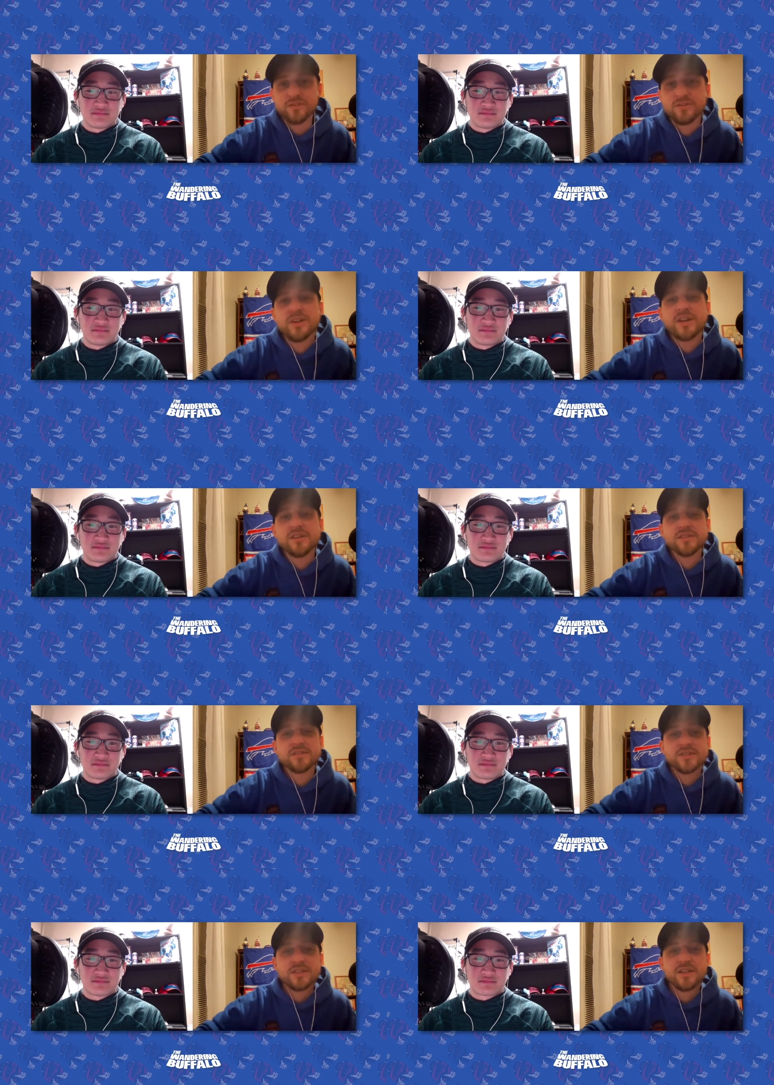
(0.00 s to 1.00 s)
Speaker 1: free
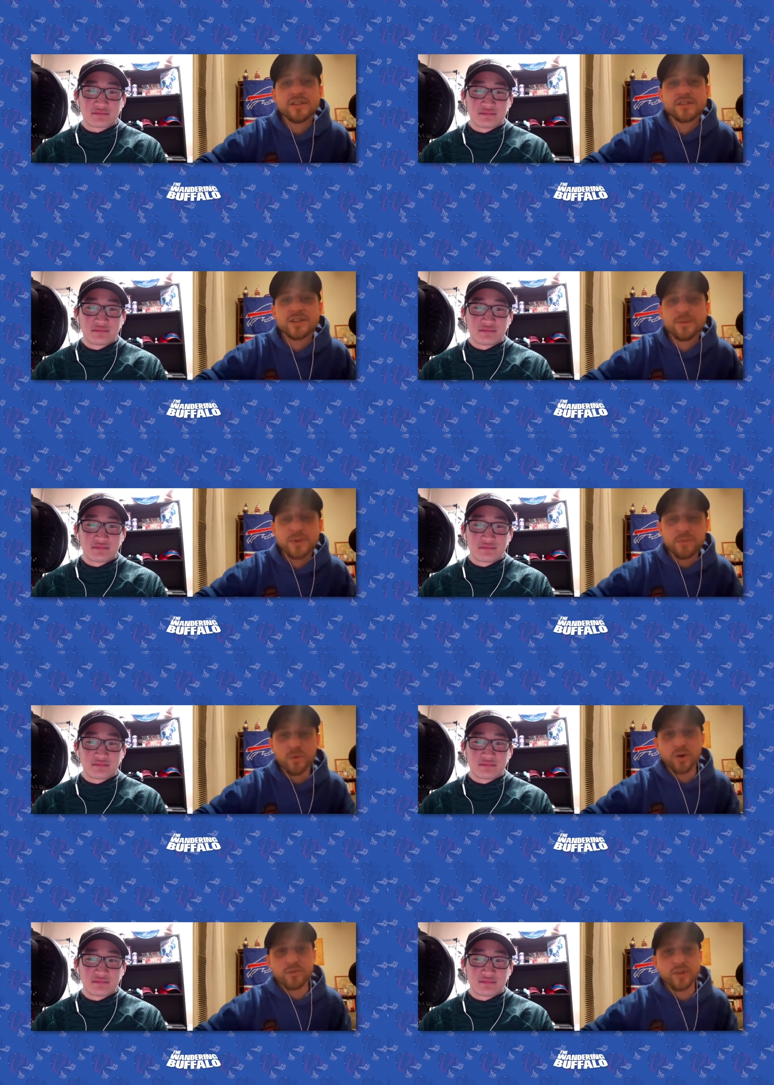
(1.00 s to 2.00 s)
agency, it's going to be
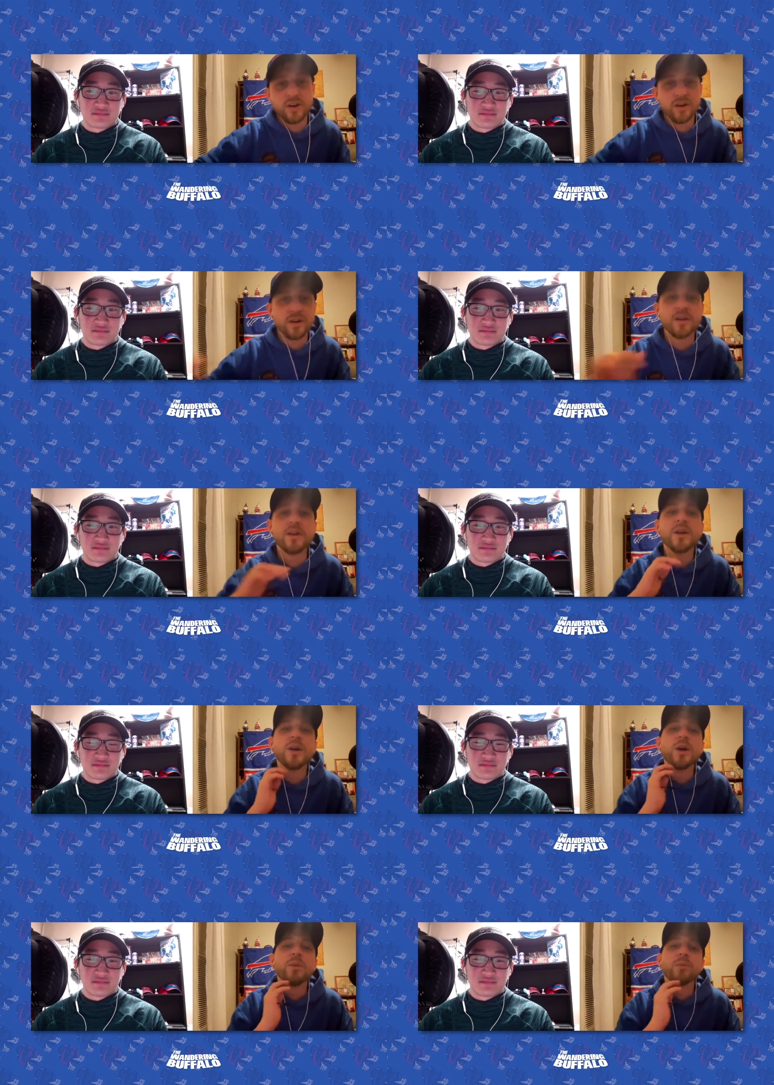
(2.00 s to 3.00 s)
more of
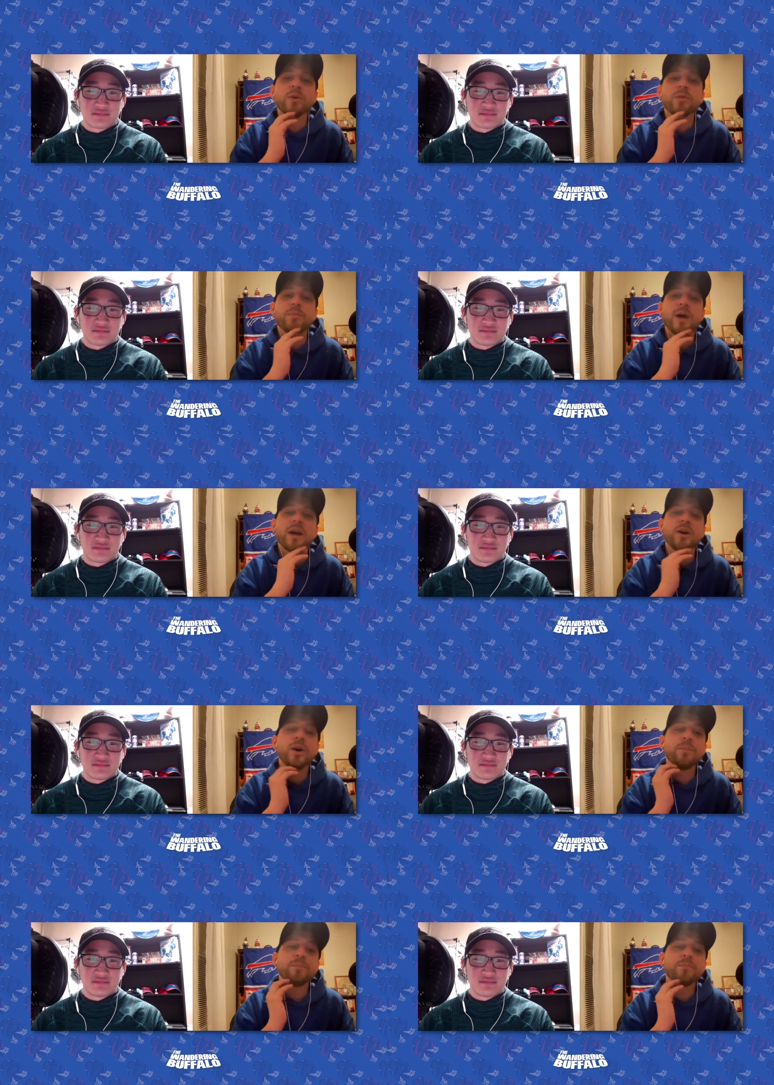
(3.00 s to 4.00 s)
the
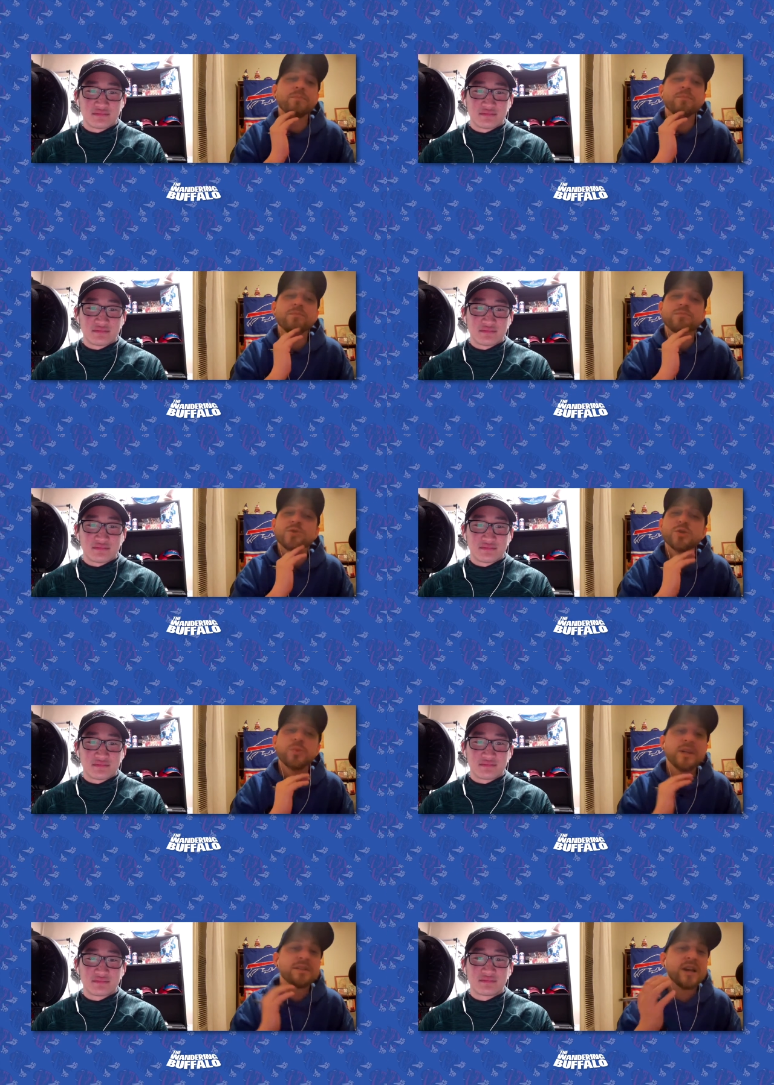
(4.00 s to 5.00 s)
backup
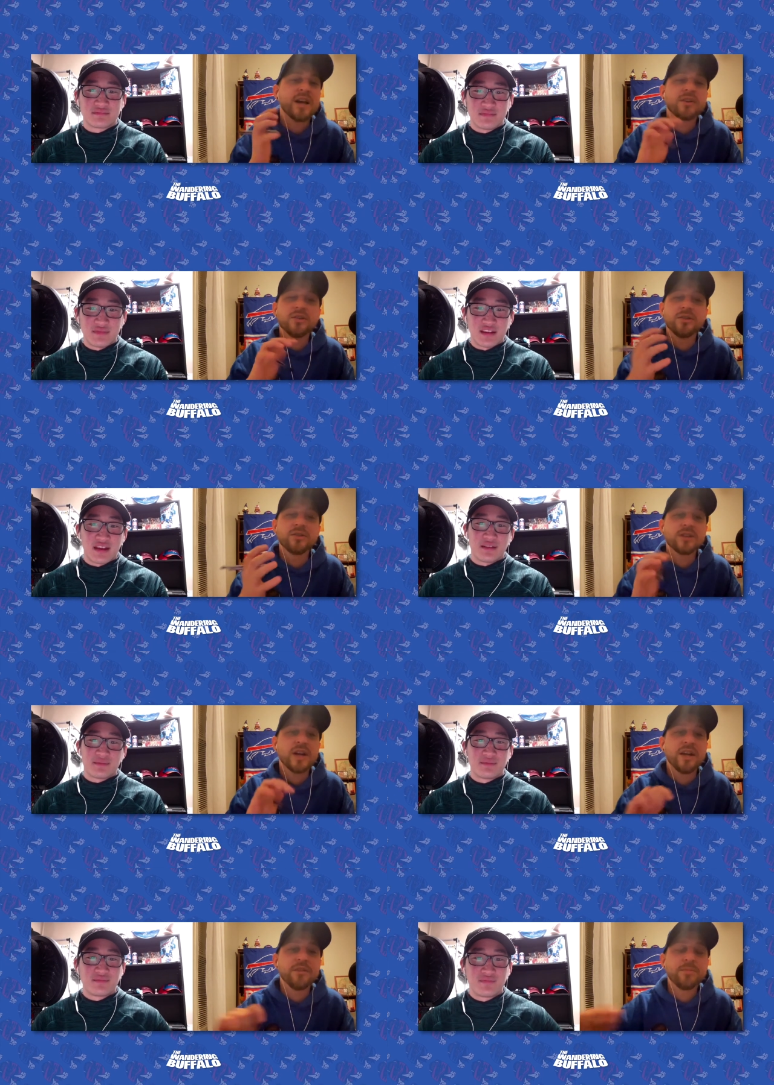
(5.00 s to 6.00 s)
swing tackle
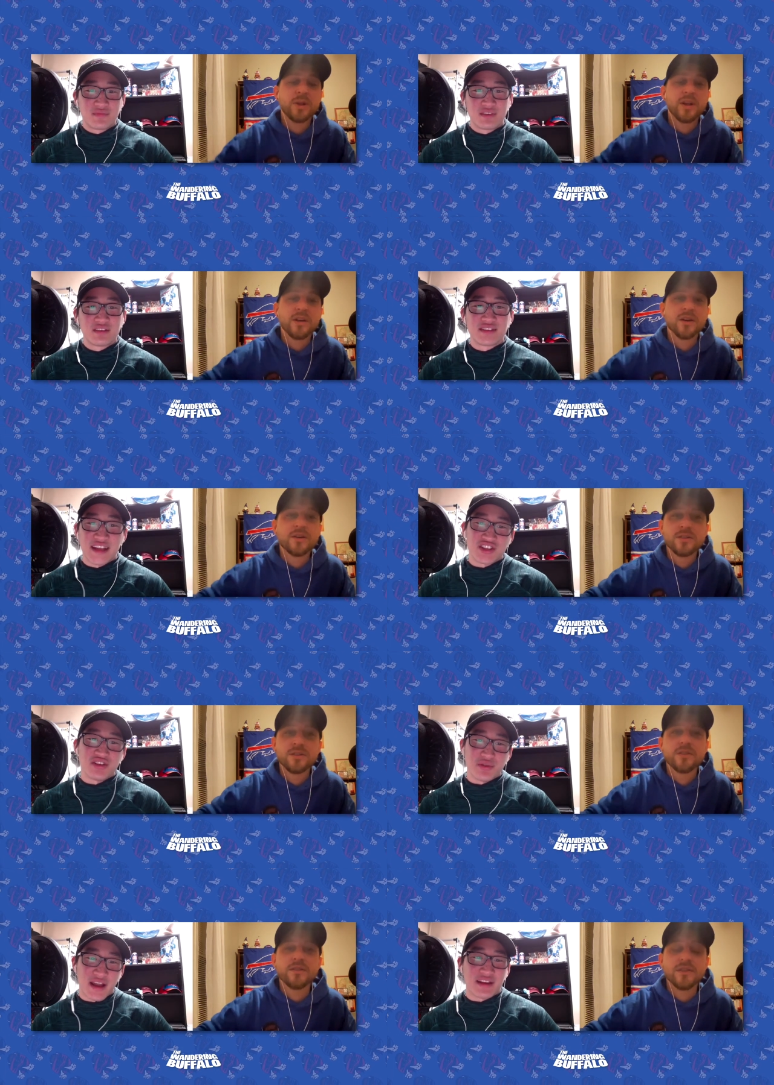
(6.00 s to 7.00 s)
kind of
Speaker 2: player. Day 2
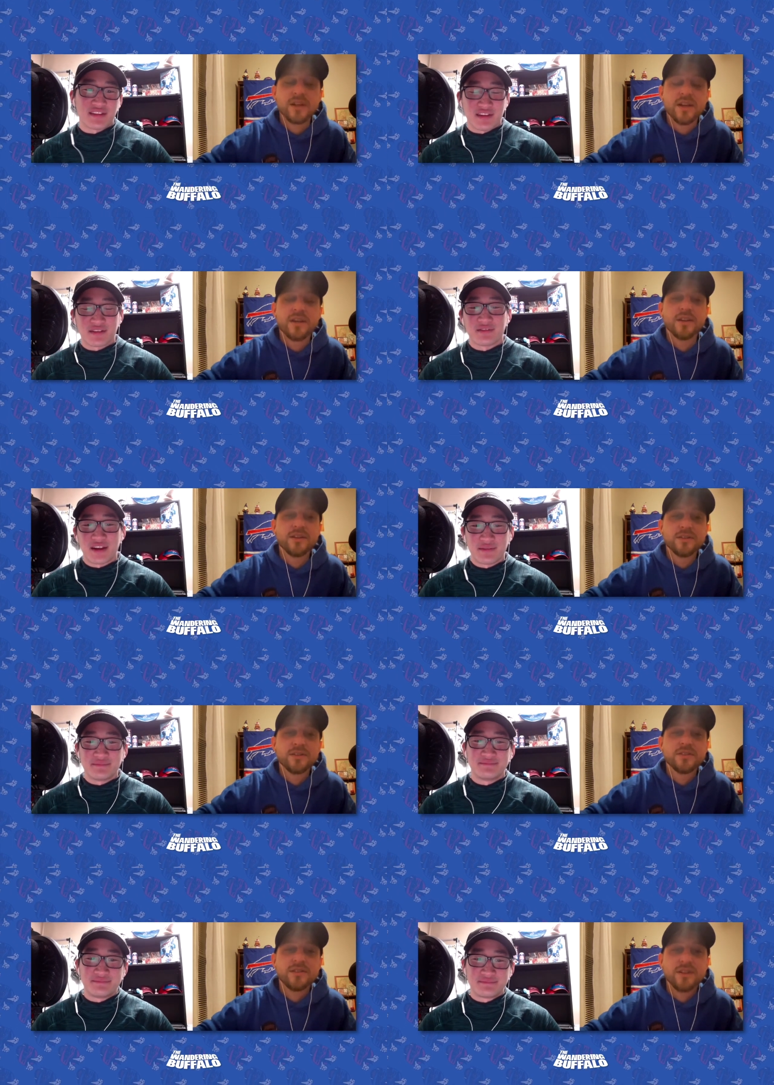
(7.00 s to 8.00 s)
kind of thing, right?
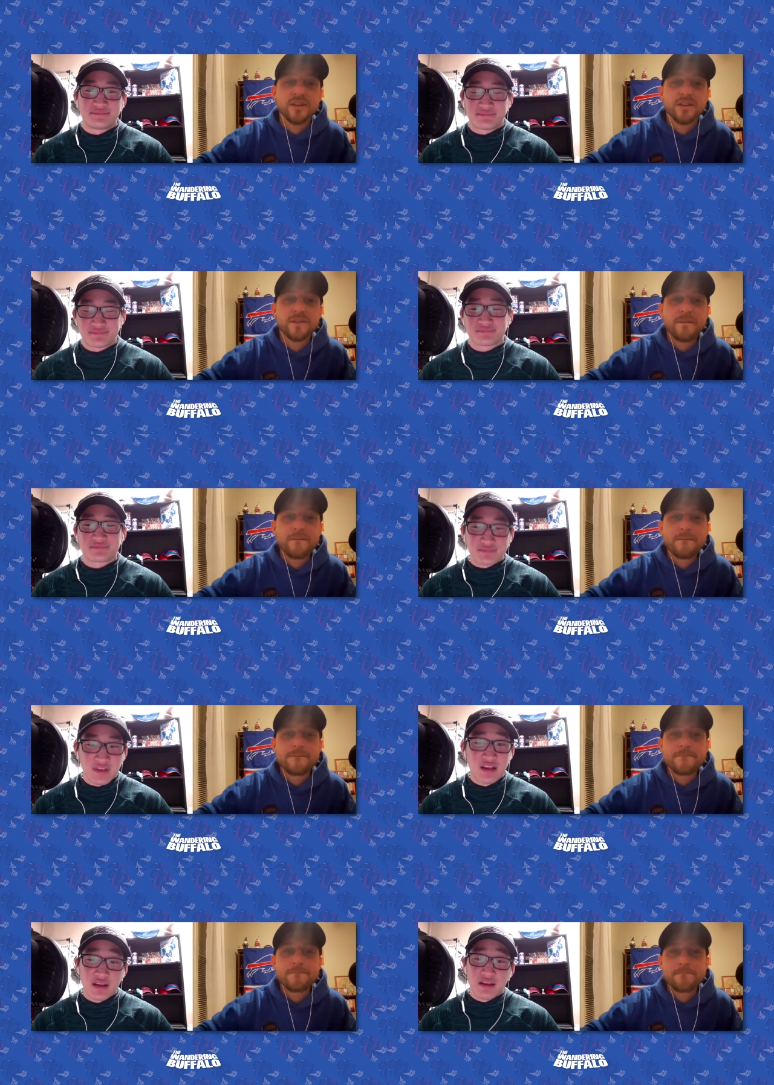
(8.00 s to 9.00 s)
Speaker 1: Yeah,
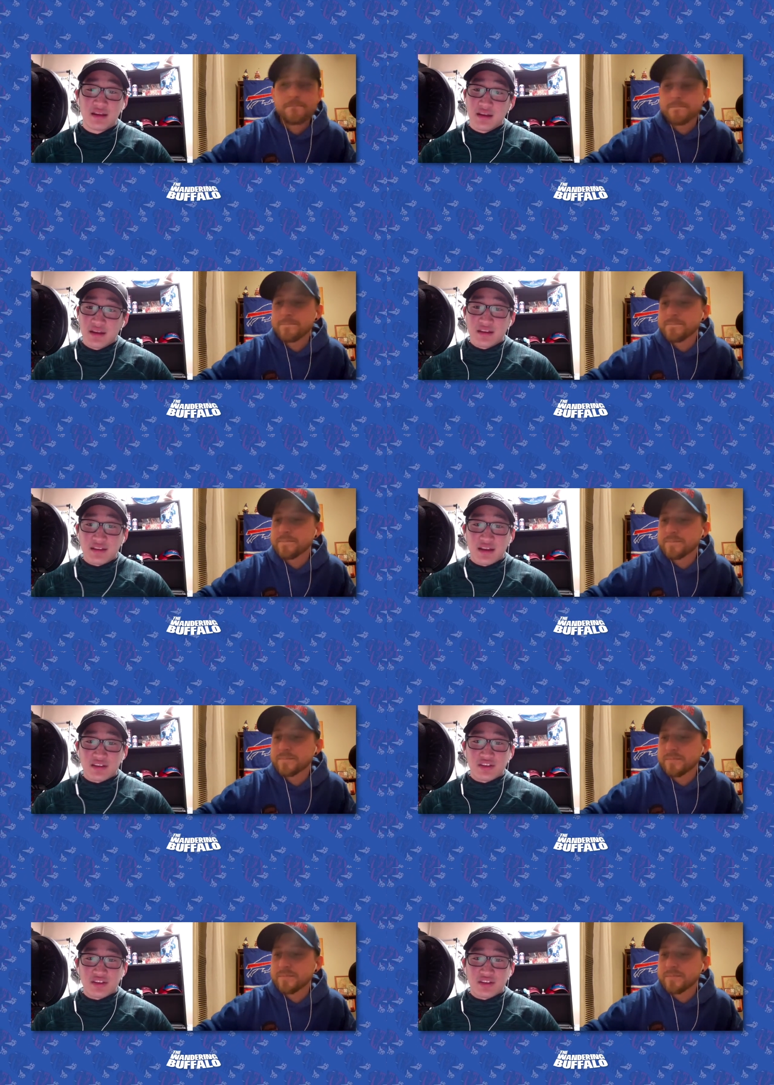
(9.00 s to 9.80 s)
Speaker 2: you